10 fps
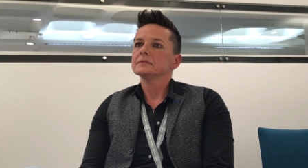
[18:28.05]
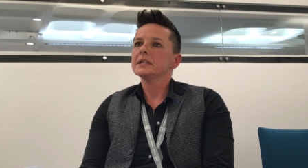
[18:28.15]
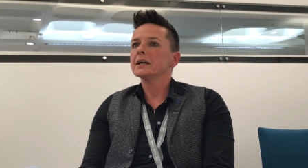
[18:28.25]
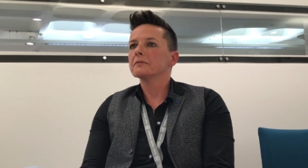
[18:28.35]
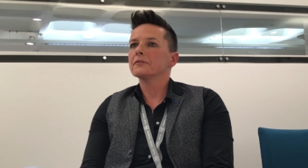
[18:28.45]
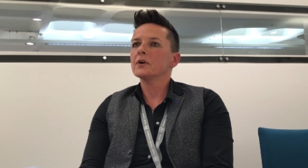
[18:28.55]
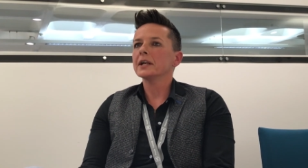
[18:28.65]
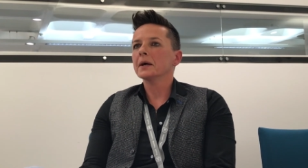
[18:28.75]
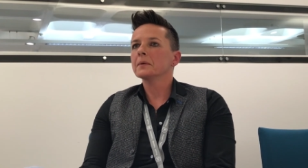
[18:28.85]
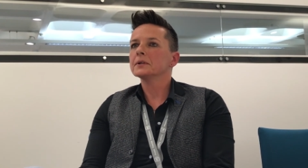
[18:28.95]
Yeah, I'm
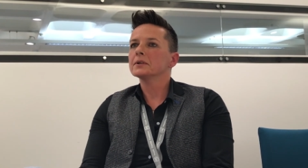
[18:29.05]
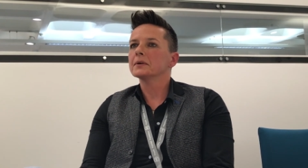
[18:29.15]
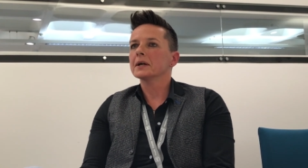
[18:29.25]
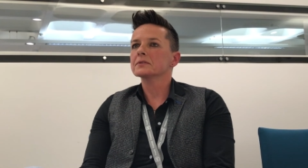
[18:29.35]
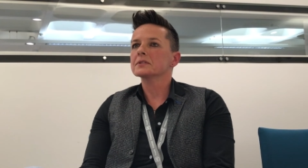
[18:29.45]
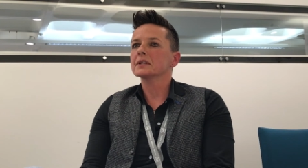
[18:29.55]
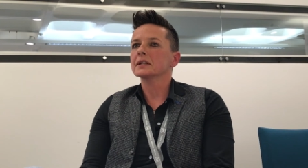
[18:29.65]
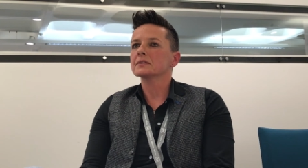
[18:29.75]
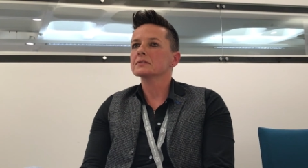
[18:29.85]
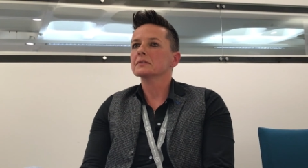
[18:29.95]
fine. How are you? How's
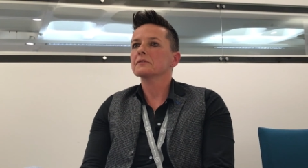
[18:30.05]
things?